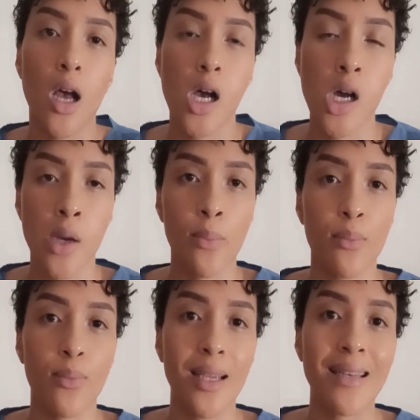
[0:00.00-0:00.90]

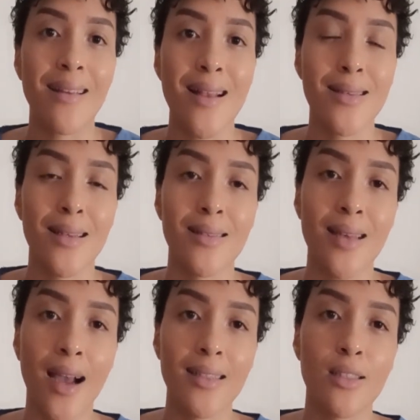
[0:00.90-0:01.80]
um, it is
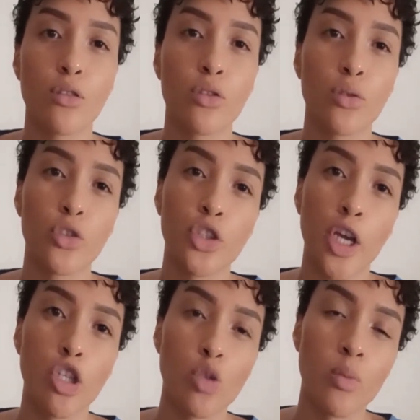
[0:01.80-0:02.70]
entitled to
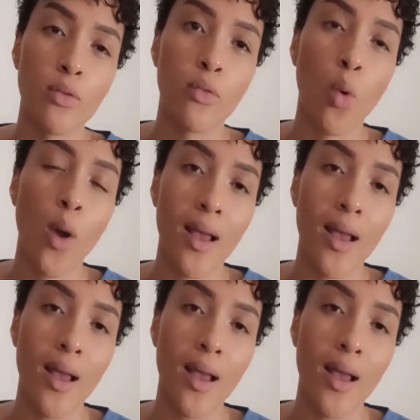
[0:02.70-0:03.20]
change before